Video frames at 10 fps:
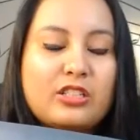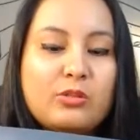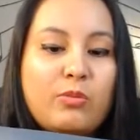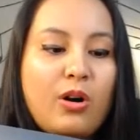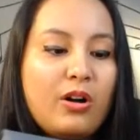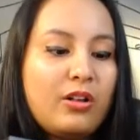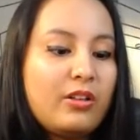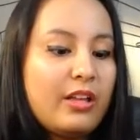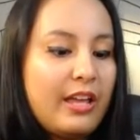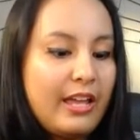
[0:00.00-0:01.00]

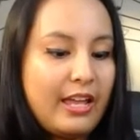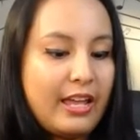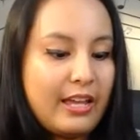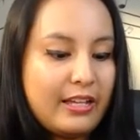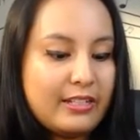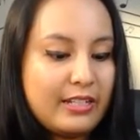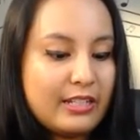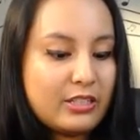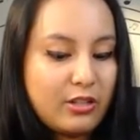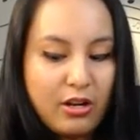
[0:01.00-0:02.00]
small. And
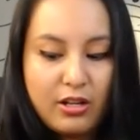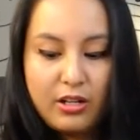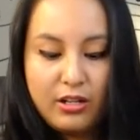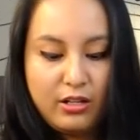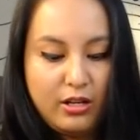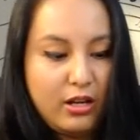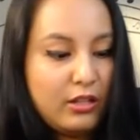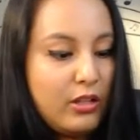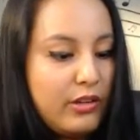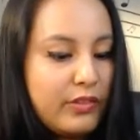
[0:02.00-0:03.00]
it's got a
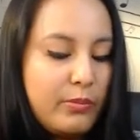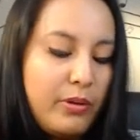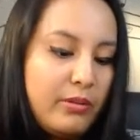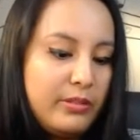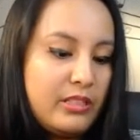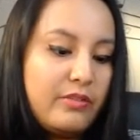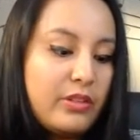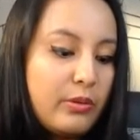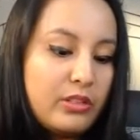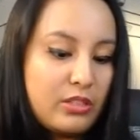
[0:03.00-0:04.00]
lot of compartments even
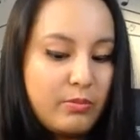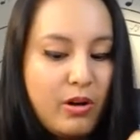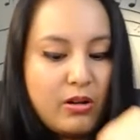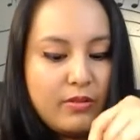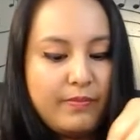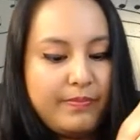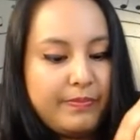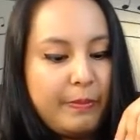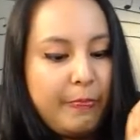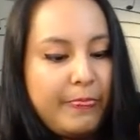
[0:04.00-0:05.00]
though it's small.
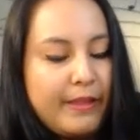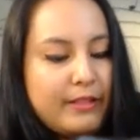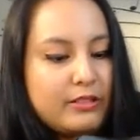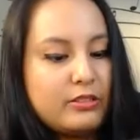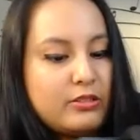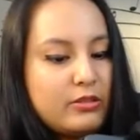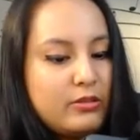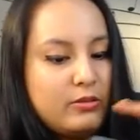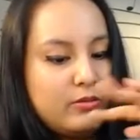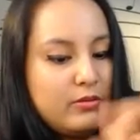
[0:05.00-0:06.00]

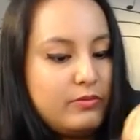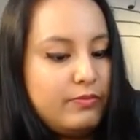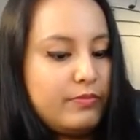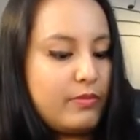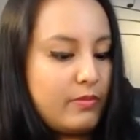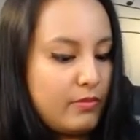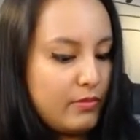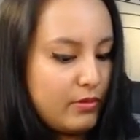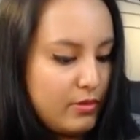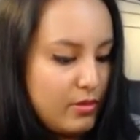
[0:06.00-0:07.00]
So
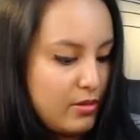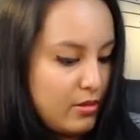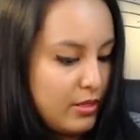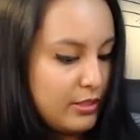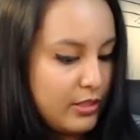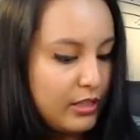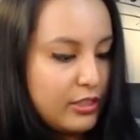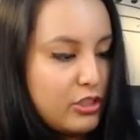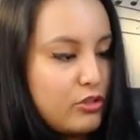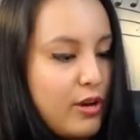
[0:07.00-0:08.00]
it's got
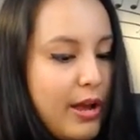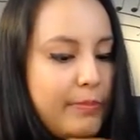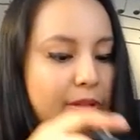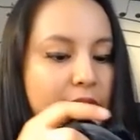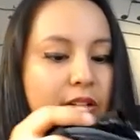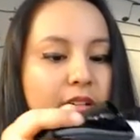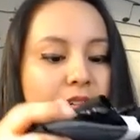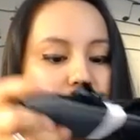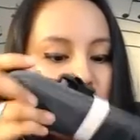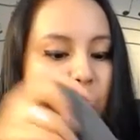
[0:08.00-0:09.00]
the strap
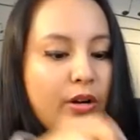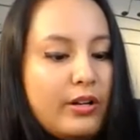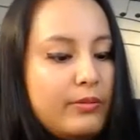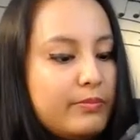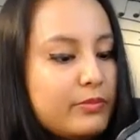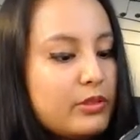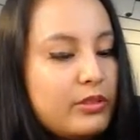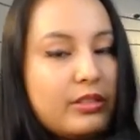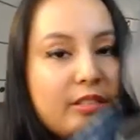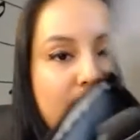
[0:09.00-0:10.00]
here as well, so you
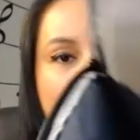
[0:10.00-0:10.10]
can